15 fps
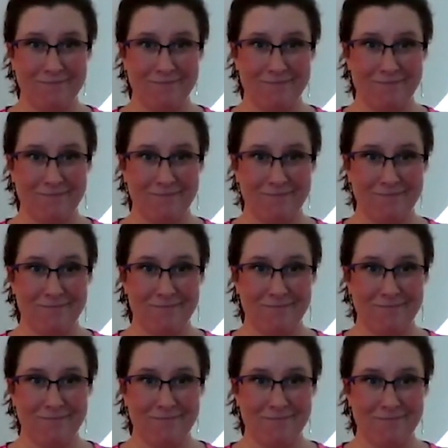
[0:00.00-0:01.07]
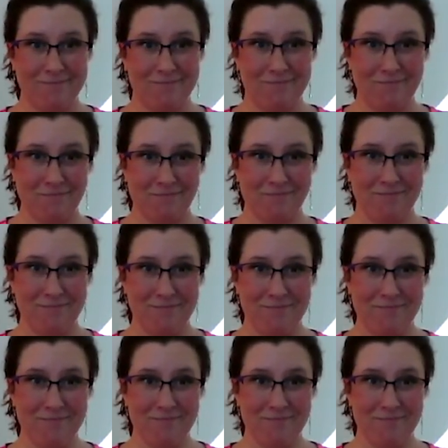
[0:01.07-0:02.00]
No one is speaking in this clip.